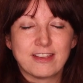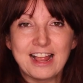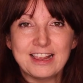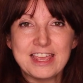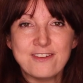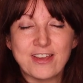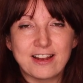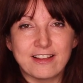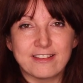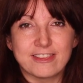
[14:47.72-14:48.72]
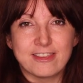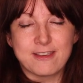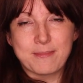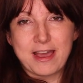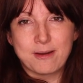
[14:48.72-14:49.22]
I'll leave a link to the
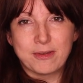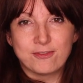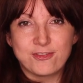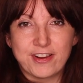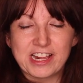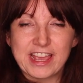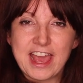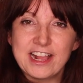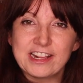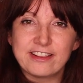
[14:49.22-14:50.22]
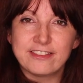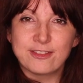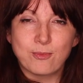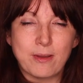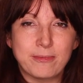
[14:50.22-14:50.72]
Department for
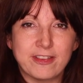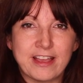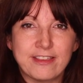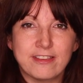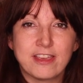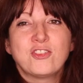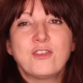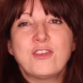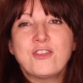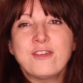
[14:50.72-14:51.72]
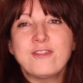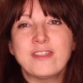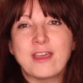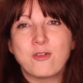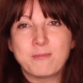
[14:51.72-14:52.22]
Education's website. So if you do feel
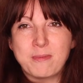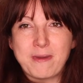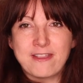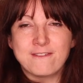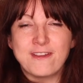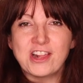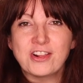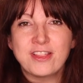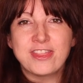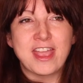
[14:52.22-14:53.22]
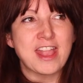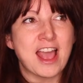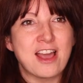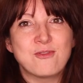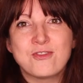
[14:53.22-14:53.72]
that would be beneficial, then
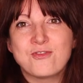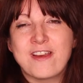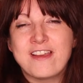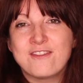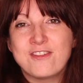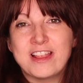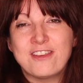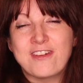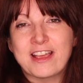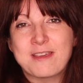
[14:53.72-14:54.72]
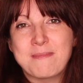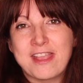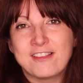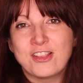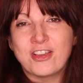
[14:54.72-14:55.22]
I would really
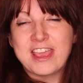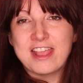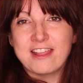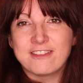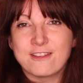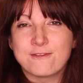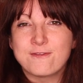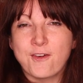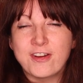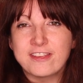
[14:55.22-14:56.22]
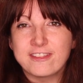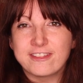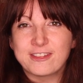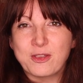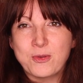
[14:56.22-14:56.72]
recommend looking into forest
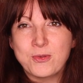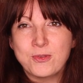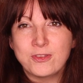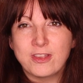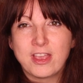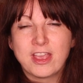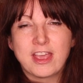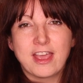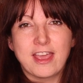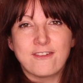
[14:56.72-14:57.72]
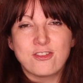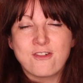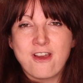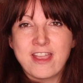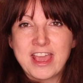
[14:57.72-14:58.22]
schools, if
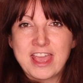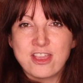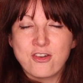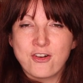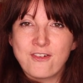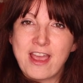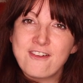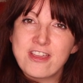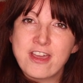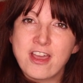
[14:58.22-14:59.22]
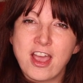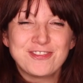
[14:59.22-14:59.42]
there are any in your area.